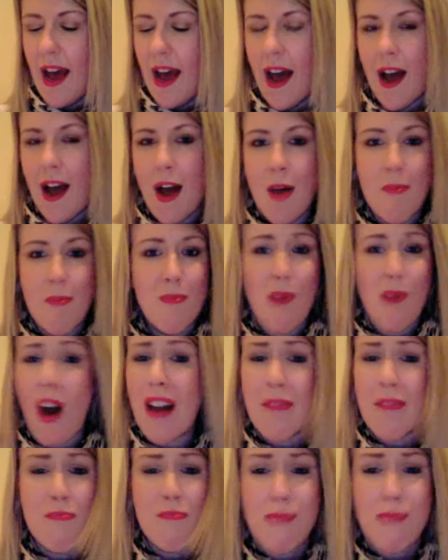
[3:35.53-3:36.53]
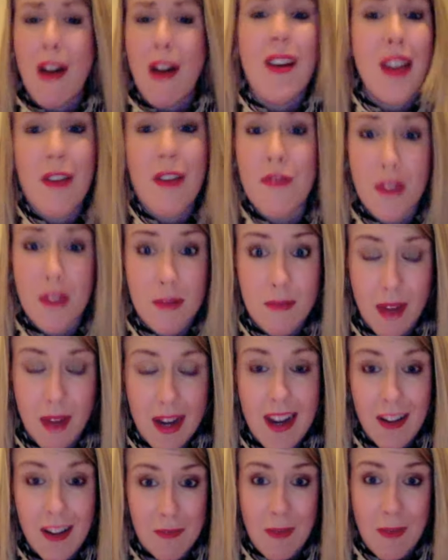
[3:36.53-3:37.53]
I love them. I
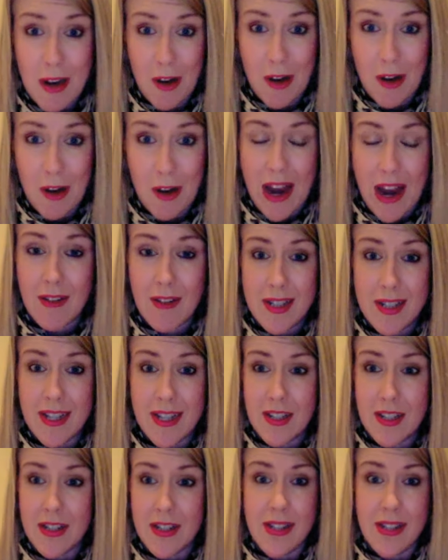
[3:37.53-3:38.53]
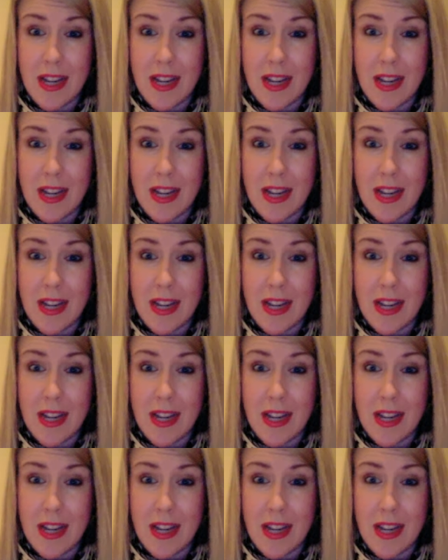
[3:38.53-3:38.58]
love my long hair extensions.